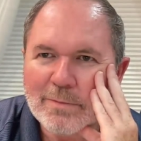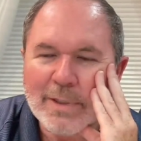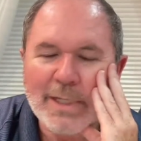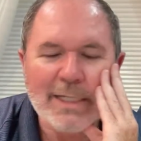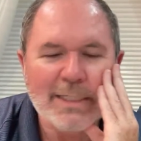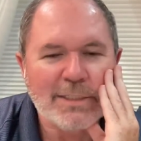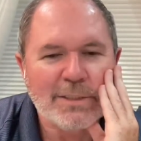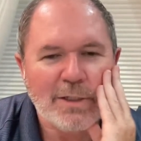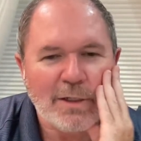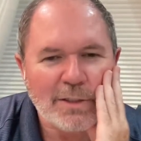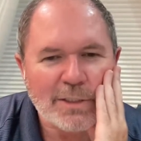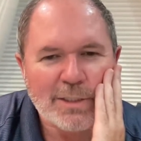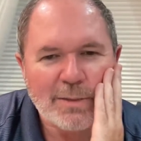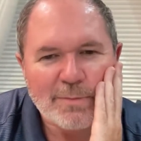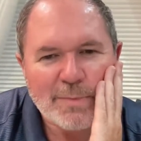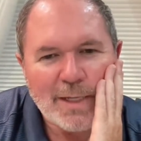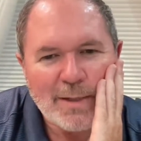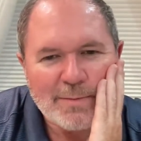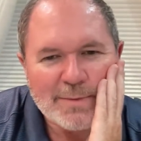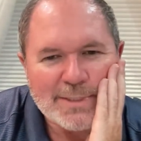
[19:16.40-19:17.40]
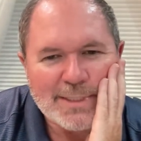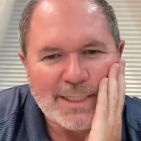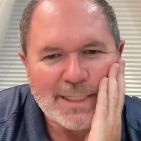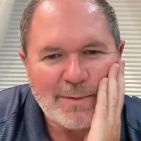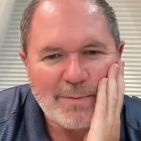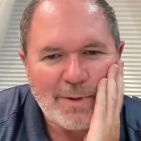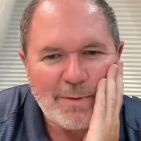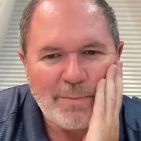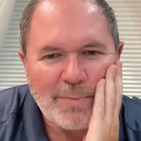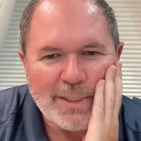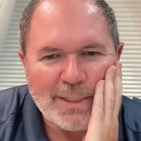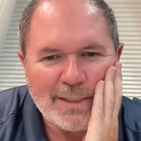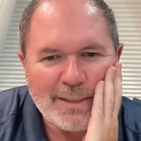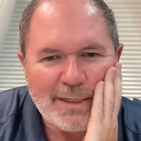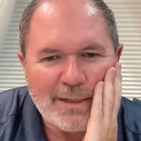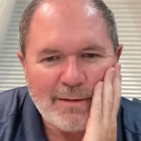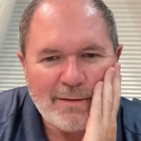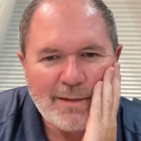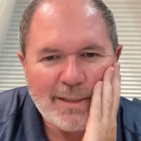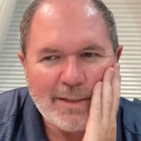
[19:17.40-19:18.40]
When I sometimes think about being in
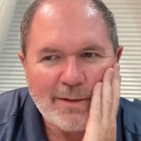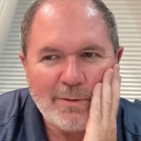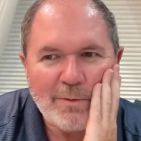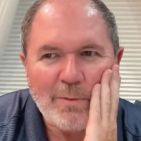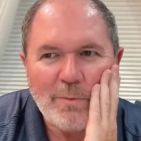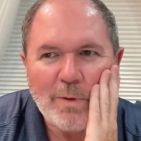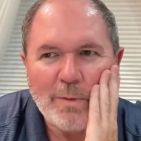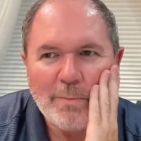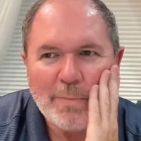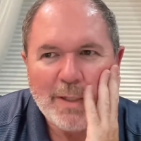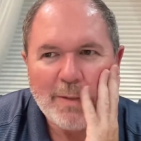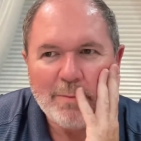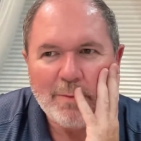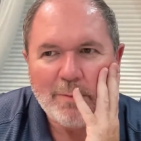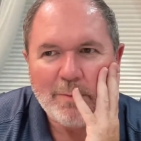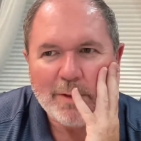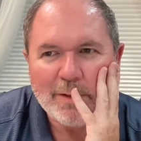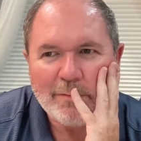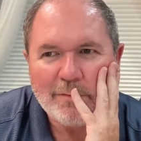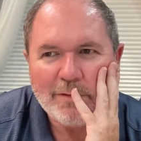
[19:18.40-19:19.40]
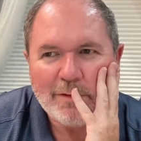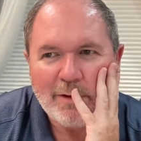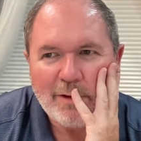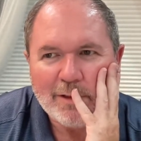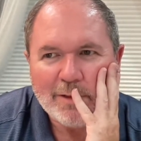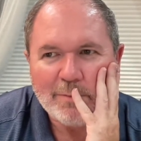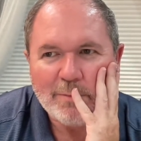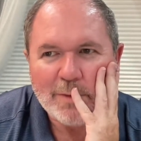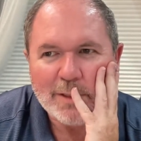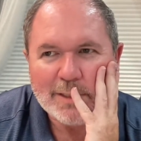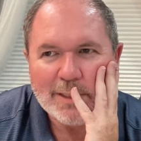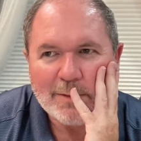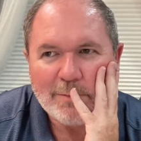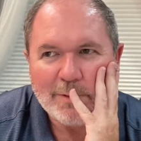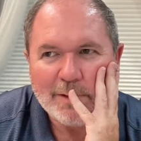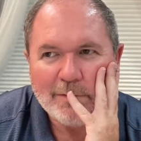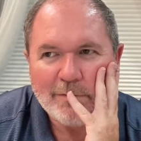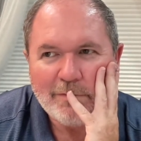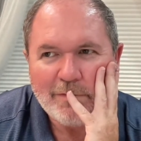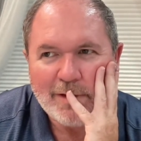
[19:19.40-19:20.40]
that theater, what people would have thought and what they
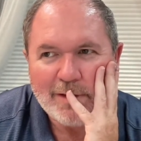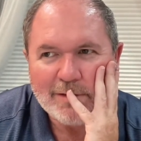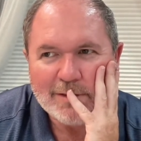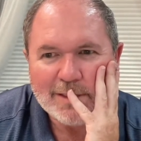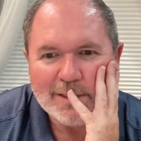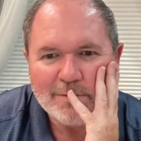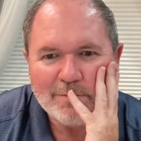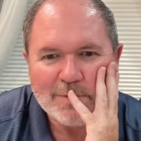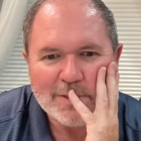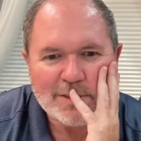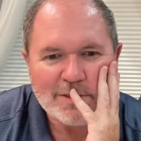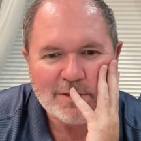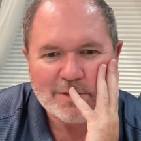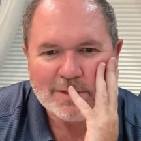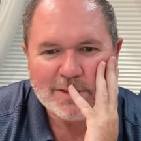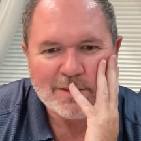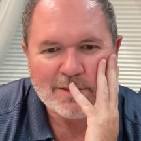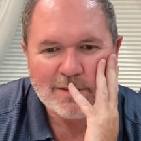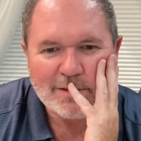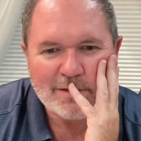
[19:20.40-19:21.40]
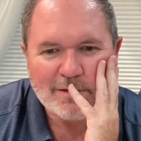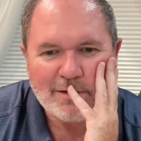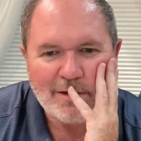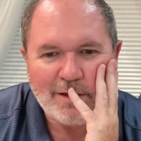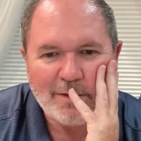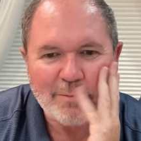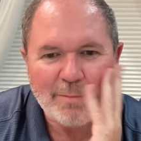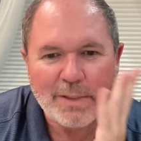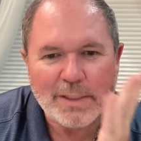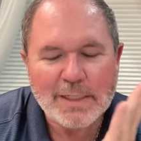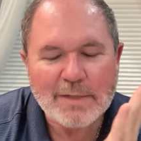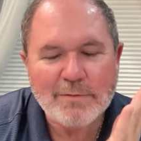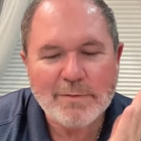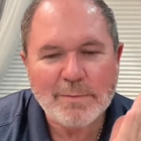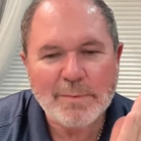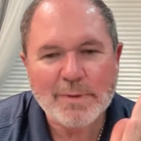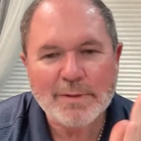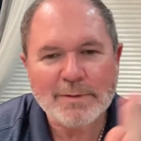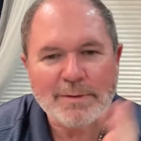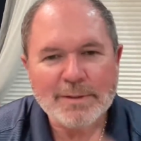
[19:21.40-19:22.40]
would have felt, it was just
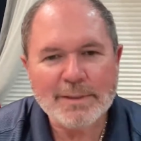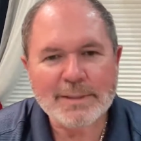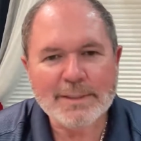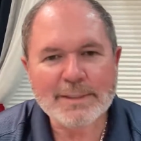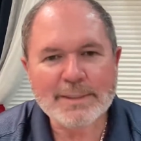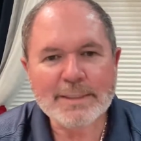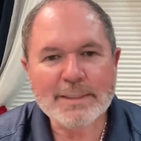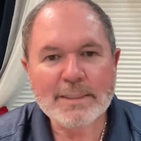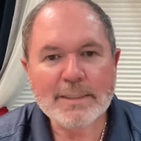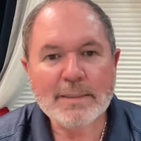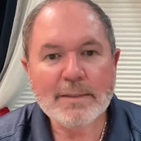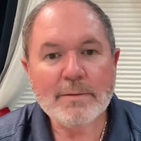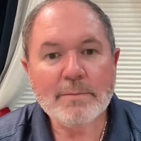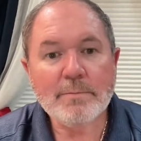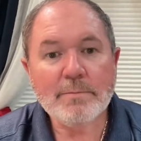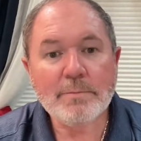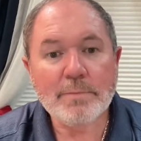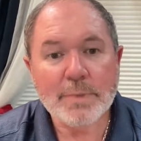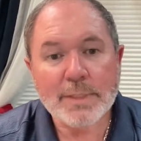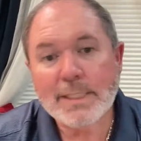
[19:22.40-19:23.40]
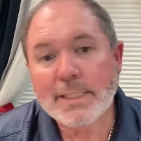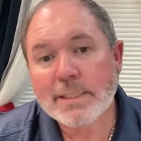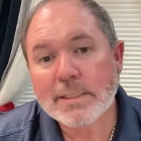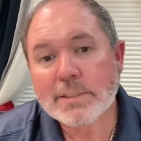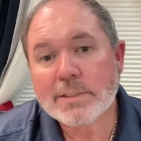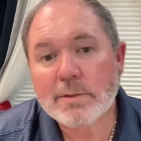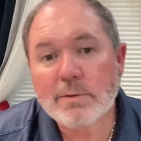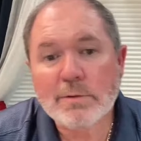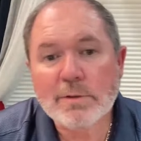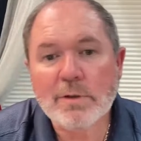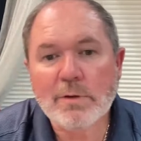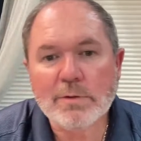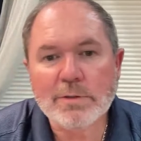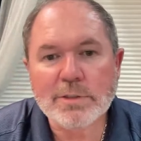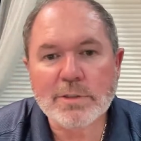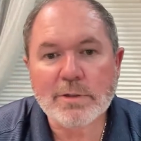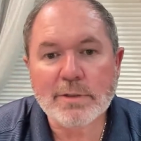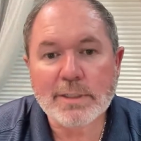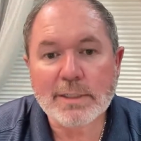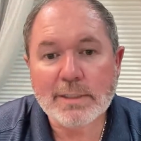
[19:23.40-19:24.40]
unbelievable. But in the Soul
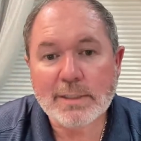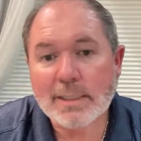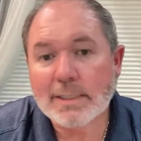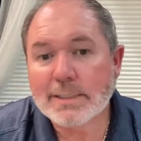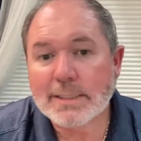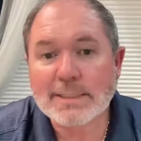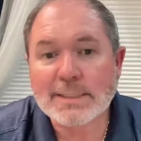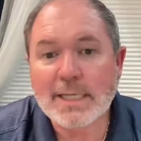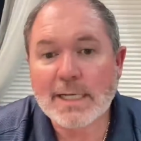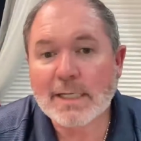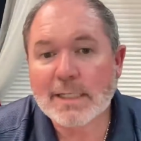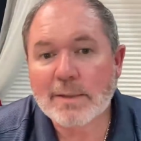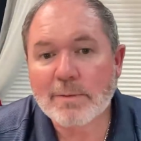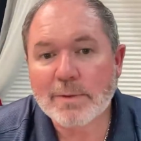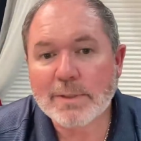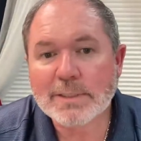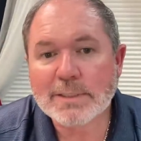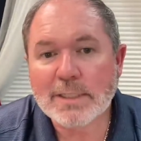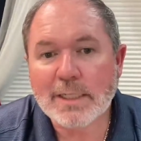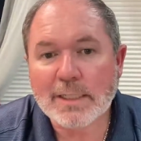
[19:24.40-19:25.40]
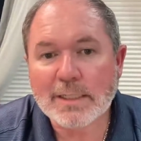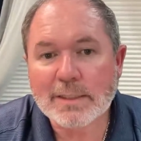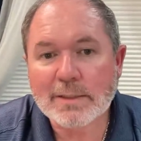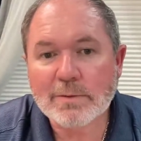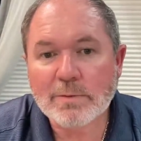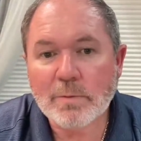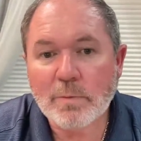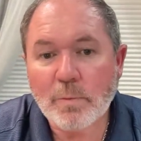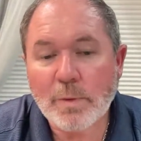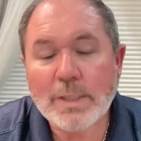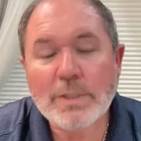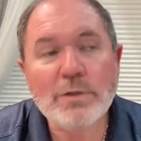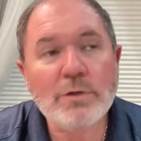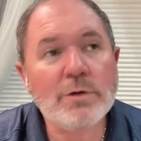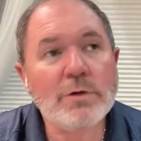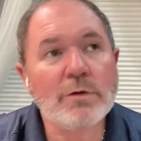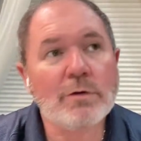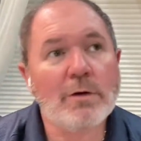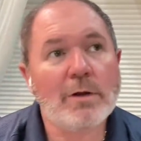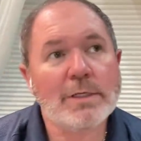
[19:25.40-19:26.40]
Code journey, that's exactly what it's like. When
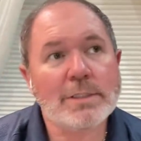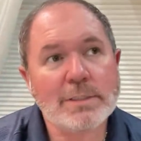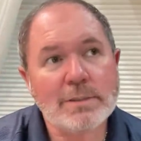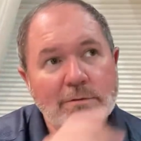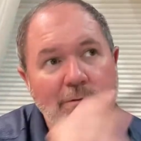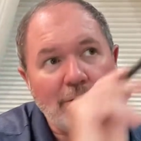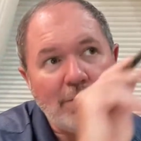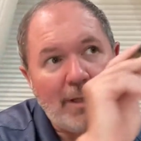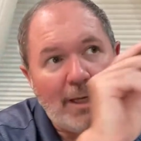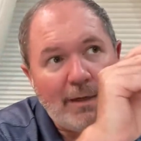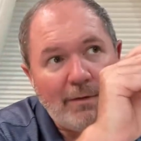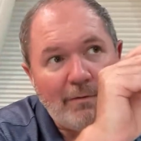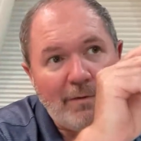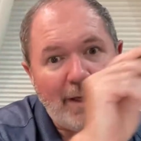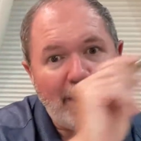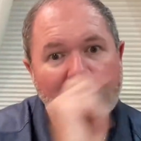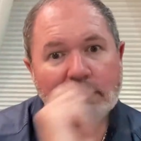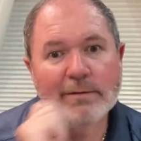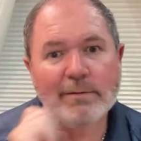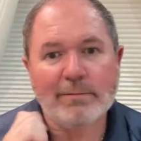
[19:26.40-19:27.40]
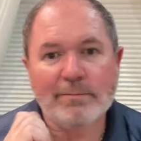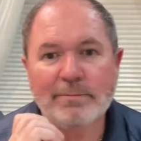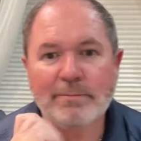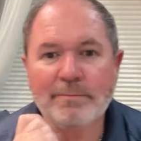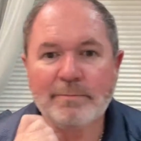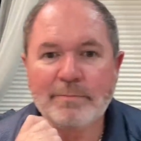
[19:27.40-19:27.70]
you cross through that veil,